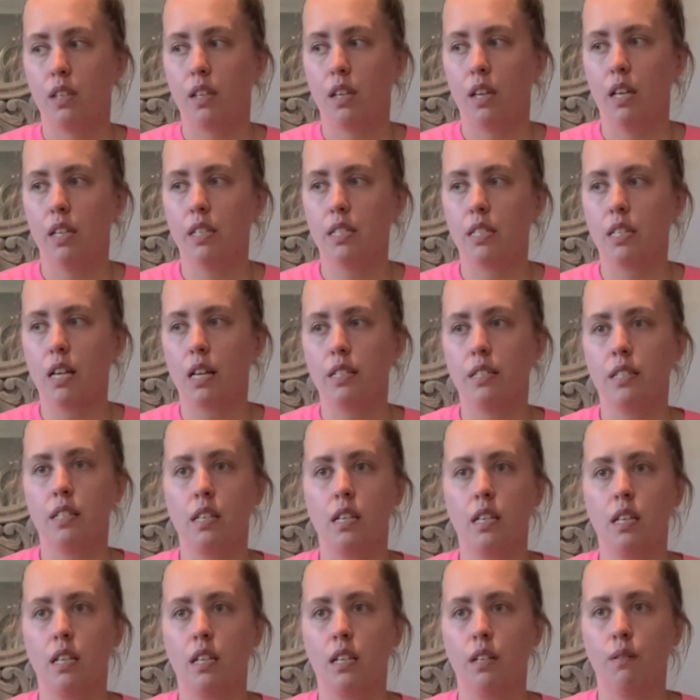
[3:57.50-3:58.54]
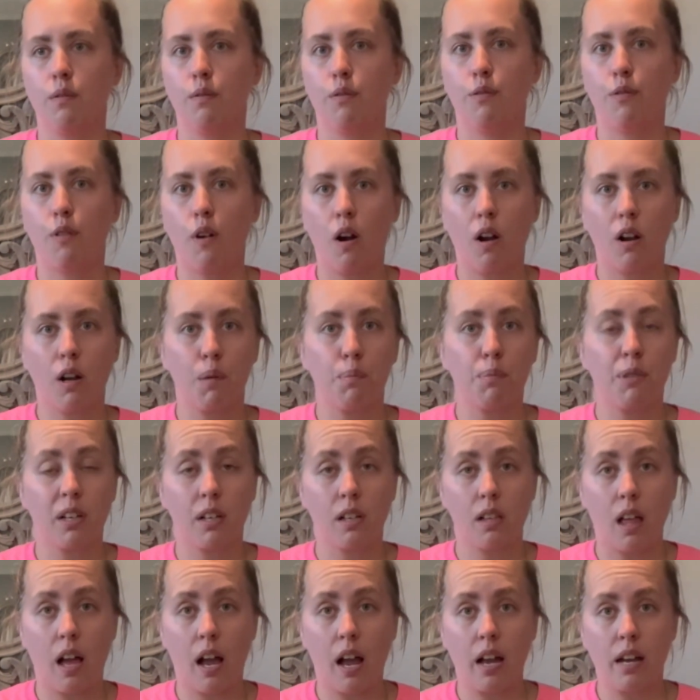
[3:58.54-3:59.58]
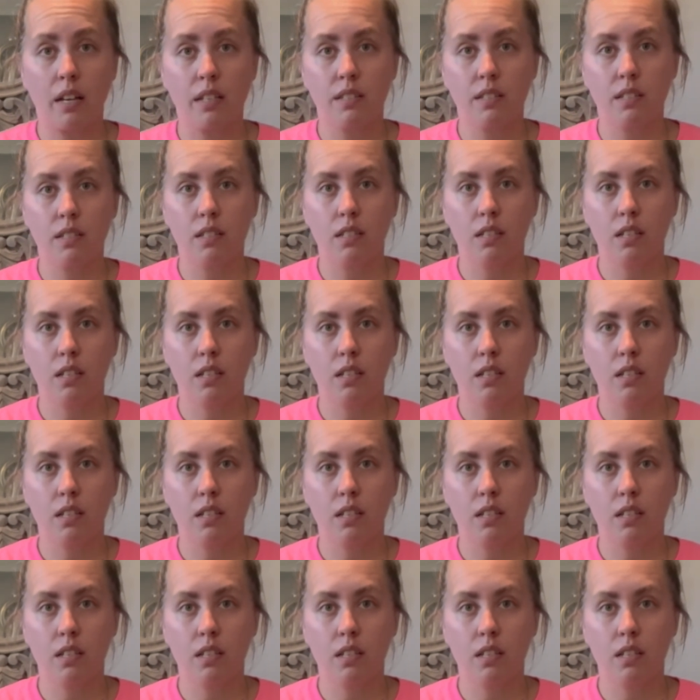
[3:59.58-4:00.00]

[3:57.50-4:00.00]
it doesn't fog up the glass